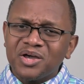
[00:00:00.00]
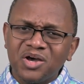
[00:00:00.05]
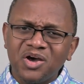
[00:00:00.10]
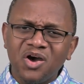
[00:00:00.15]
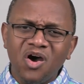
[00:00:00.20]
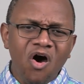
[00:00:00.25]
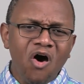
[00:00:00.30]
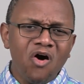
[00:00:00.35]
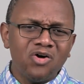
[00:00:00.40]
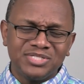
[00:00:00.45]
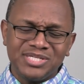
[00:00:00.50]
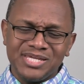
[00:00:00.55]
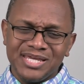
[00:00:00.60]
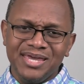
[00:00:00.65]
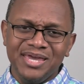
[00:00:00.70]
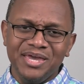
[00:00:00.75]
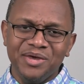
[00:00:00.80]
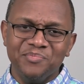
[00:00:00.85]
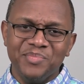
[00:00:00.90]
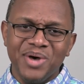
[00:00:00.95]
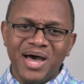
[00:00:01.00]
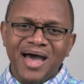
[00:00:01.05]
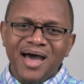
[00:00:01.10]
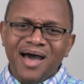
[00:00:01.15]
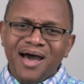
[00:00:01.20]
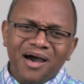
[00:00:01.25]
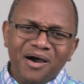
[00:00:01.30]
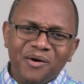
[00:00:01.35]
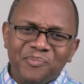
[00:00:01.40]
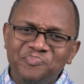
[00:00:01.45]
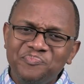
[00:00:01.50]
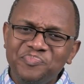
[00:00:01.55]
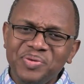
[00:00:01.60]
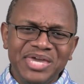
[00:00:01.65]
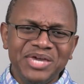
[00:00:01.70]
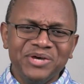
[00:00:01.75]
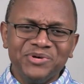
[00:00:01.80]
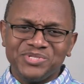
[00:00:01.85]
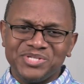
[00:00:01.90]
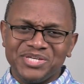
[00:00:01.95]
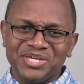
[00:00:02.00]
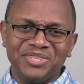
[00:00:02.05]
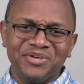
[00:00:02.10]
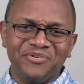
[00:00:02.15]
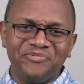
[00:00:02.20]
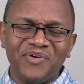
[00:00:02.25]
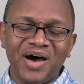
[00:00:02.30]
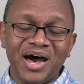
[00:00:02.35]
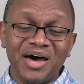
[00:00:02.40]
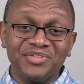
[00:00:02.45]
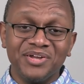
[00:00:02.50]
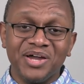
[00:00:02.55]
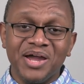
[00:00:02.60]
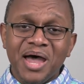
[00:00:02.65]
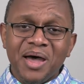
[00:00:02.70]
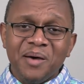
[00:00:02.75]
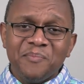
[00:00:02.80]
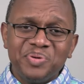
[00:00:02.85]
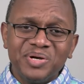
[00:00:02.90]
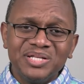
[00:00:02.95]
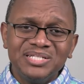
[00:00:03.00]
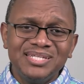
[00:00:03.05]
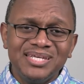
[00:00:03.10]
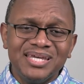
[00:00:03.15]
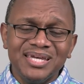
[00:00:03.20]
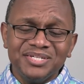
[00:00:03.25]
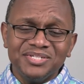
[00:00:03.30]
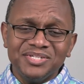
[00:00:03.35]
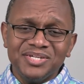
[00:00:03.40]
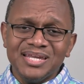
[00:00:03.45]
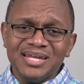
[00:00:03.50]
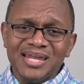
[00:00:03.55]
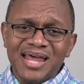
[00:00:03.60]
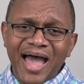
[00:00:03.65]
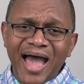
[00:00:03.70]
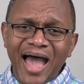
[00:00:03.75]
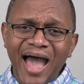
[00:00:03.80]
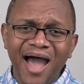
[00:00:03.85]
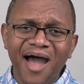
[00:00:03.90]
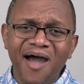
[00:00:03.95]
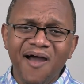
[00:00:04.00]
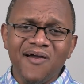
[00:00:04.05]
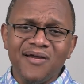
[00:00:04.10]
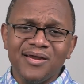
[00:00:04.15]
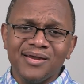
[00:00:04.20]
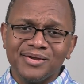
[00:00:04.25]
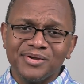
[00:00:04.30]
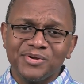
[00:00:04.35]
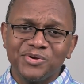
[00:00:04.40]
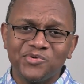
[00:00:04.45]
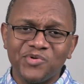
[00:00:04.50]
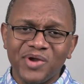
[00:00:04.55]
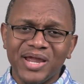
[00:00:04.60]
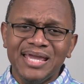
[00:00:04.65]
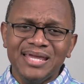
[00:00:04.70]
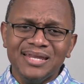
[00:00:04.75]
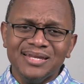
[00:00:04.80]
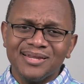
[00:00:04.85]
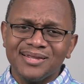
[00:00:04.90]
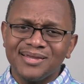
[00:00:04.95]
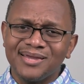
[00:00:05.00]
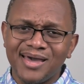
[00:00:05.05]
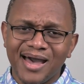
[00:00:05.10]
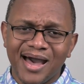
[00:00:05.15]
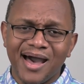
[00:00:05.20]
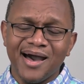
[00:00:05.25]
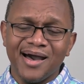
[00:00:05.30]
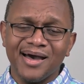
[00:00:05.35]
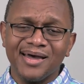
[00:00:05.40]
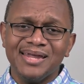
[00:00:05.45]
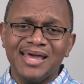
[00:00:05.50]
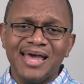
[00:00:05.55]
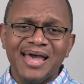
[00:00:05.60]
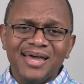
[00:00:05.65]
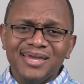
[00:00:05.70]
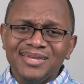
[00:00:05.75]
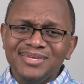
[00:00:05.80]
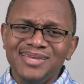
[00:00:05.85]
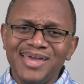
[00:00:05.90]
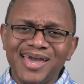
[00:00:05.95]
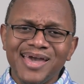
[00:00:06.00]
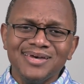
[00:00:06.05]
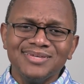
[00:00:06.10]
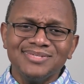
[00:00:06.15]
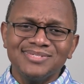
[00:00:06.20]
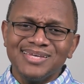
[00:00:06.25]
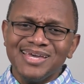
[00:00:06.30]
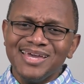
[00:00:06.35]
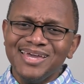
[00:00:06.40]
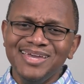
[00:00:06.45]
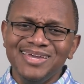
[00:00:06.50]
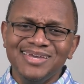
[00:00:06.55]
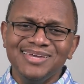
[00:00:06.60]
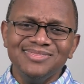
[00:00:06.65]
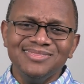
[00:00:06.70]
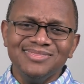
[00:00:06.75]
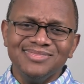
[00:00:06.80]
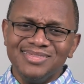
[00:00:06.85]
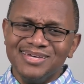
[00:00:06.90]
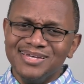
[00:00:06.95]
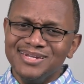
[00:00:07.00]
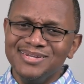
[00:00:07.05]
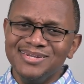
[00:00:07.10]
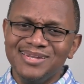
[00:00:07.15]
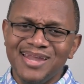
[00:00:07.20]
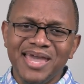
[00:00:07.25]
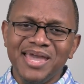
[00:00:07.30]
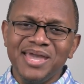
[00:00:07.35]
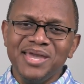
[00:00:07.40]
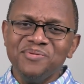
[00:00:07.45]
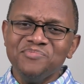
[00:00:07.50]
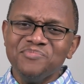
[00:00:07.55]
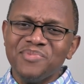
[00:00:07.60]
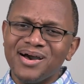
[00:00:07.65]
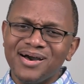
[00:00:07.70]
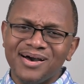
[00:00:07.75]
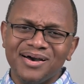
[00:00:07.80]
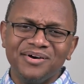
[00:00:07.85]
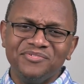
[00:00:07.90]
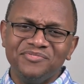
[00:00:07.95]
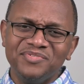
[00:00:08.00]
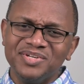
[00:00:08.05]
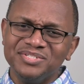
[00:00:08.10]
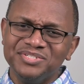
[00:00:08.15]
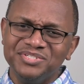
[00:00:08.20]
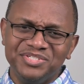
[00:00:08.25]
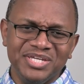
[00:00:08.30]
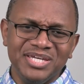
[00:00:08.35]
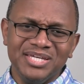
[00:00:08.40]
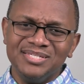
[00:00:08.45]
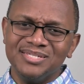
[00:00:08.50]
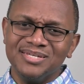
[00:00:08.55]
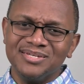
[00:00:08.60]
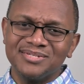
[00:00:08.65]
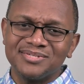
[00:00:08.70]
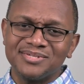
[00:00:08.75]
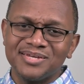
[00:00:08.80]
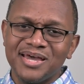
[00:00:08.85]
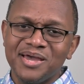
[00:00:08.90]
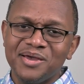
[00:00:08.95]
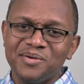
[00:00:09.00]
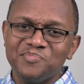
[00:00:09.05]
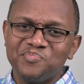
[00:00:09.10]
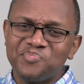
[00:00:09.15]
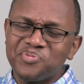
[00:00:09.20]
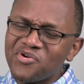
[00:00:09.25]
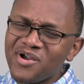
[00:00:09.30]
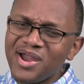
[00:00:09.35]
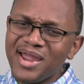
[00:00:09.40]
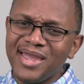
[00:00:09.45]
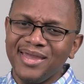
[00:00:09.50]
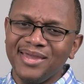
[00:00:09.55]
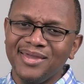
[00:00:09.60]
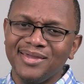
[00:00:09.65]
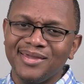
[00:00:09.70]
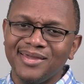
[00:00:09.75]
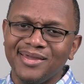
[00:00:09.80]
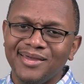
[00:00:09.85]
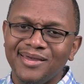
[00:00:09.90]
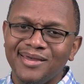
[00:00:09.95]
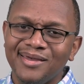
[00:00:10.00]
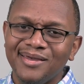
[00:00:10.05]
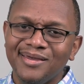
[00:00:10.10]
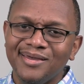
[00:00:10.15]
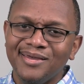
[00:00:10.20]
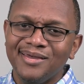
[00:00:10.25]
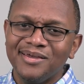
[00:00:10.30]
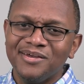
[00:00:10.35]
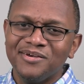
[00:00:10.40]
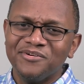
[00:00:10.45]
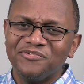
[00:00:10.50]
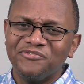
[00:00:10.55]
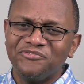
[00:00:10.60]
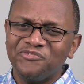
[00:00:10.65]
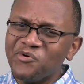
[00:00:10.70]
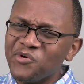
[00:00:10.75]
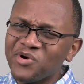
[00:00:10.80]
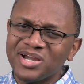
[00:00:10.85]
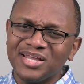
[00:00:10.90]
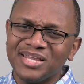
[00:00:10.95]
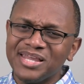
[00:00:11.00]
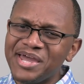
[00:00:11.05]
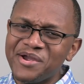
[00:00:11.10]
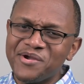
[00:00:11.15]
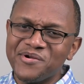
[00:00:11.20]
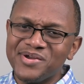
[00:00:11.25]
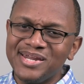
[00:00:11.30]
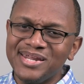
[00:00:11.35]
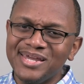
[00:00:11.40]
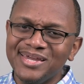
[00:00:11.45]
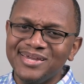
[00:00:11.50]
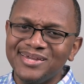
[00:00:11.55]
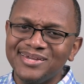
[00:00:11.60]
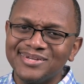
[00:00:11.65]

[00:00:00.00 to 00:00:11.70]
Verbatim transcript: Call to him. Appeal to the Father. Petition our great God. Yes, in the name of Jesus. Pray for clarity.